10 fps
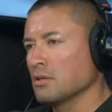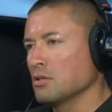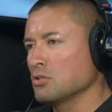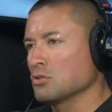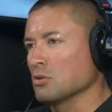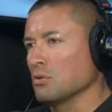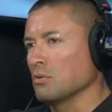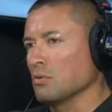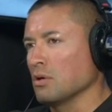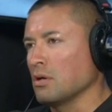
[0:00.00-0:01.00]

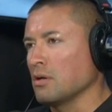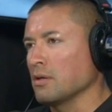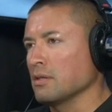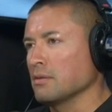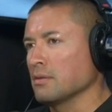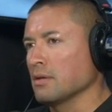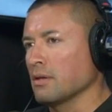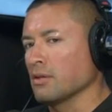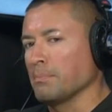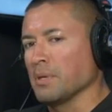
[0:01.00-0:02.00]
So uh,
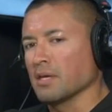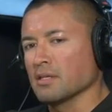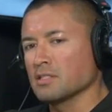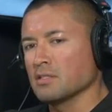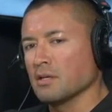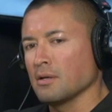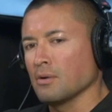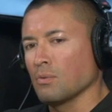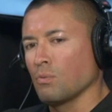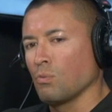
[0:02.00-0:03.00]
the biggest
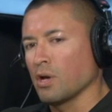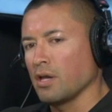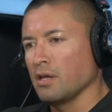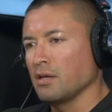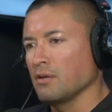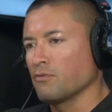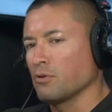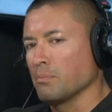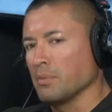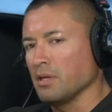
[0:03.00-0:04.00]
uh, way for
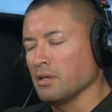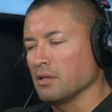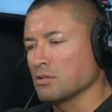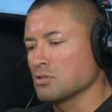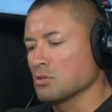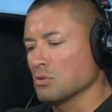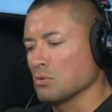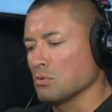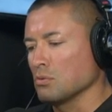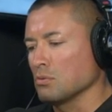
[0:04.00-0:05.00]
me
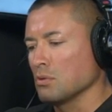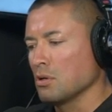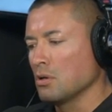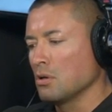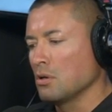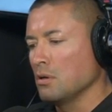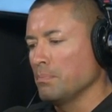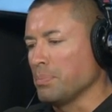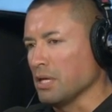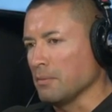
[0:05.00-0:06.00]
to
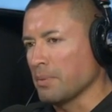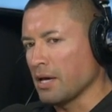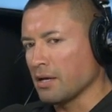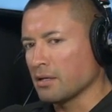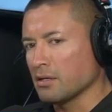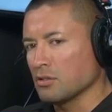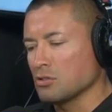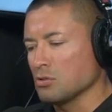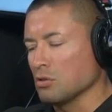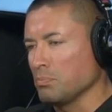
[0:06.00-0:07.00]
pay back
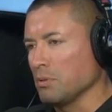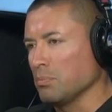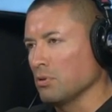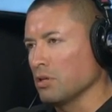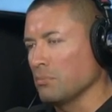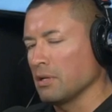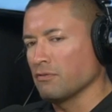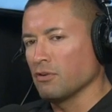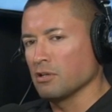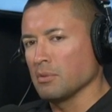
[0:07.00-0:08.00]
to the people that made
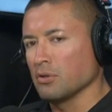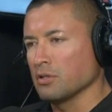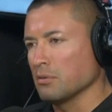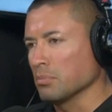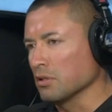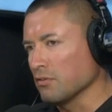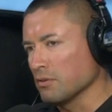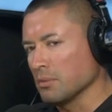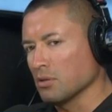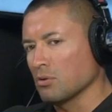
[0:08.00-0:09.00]
fun of me or didn't believe
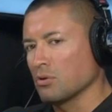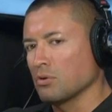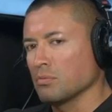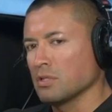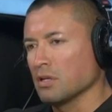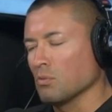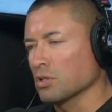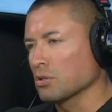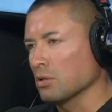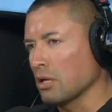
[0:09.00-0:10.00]
in me or didn't want
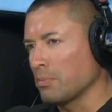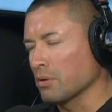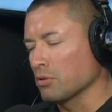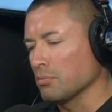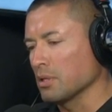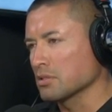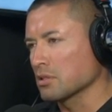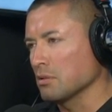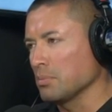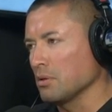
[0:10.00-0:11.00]
to collaborate with me is
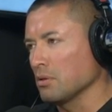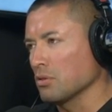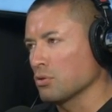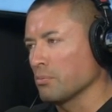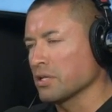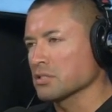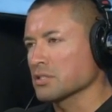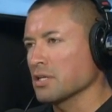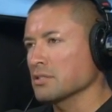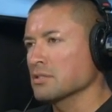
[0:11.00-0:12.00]
going to be through my
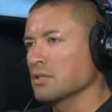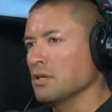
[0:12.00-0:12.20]
success.